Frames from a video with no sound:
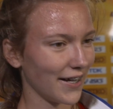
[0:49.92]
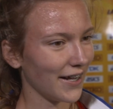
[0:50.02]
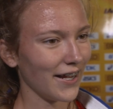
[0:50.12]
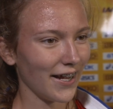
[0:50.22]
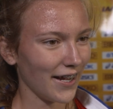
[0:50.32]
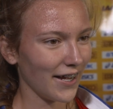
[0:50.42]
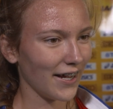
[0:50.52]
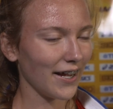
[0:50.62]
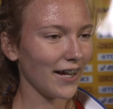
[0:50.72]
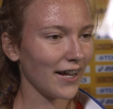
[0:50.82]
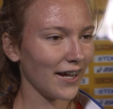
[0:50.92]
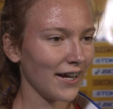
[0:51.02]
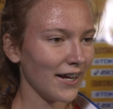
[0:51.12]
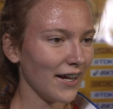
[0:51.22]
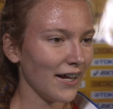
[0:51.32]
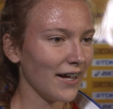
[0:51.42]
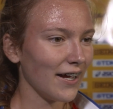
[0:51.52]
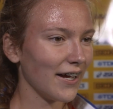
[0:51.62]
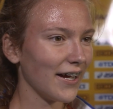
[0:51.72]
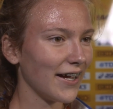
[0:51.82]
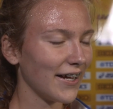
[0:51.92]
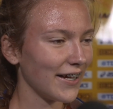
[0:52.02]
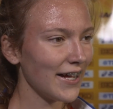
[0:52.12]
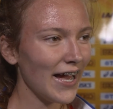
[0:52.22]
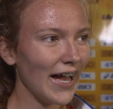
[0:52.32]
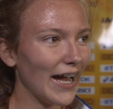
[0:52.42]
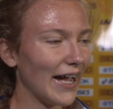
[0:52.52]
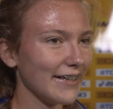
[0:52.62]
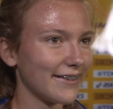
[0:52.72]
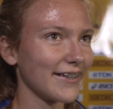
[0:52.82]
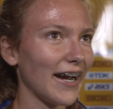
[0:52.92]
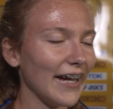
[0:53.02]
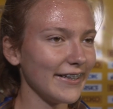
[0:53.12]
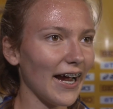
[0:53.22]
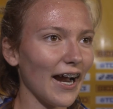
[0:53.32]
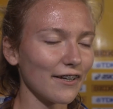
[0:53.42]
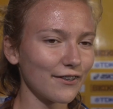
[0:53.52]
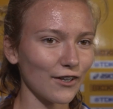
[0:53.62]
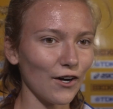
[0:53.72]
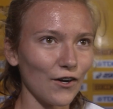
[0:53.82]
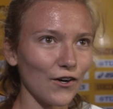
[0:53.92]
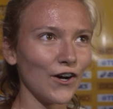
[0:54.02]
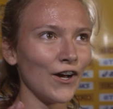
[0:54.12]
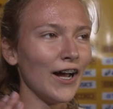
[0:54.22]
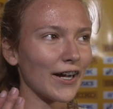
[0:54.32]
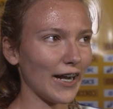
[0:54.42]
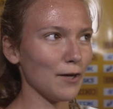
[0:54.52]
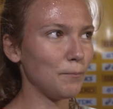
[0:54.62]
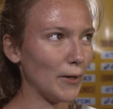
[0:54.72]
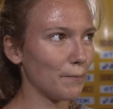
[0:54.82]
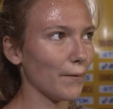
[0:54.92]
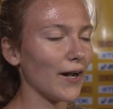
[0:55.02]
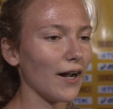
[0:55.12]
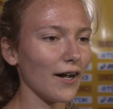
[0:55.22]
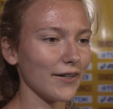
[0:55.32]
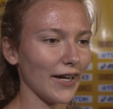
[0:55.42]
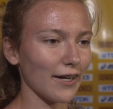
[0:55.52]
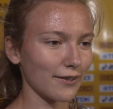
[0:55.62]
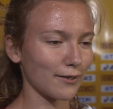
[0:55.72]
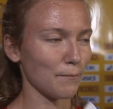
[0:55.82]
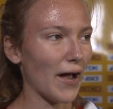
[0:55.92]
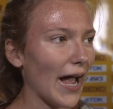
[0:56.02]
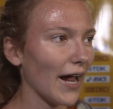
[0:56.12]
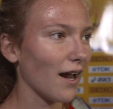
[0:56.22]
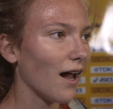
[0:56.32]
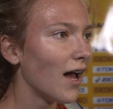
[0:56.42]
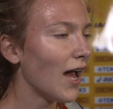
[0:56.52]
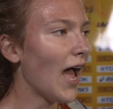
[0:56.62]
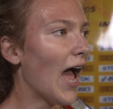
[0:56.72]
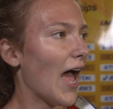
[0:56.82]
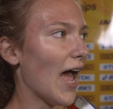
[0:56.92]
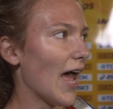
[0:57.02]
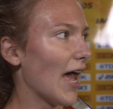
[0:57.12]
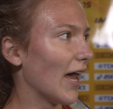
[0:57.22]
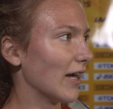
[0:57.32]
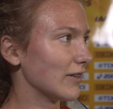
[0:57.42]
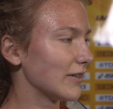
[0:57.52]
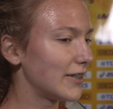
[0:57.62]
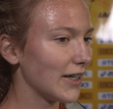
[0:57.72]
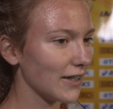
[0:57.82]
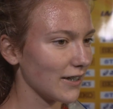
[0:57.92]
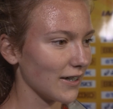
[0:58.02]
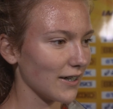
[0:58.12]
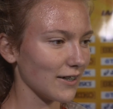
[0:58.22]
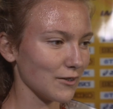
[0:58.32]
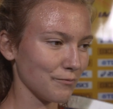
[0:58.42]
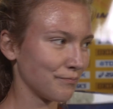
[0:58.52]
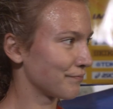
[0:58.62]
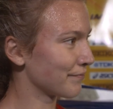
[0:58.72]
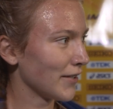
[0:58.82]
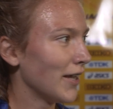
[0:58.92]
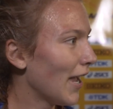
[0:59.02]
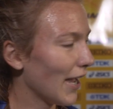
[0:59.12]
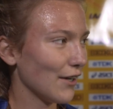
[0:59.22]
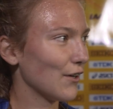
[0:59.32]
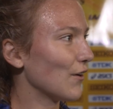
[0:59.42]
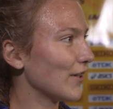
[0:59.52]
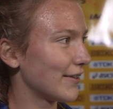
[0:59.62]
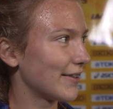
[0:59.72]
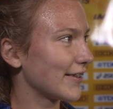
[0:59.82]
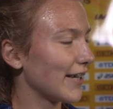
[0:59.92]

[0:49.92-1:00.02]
and how much have you enjoyed your time here in Kenya? It's great. There are so great people. Their smile and. Uh, it's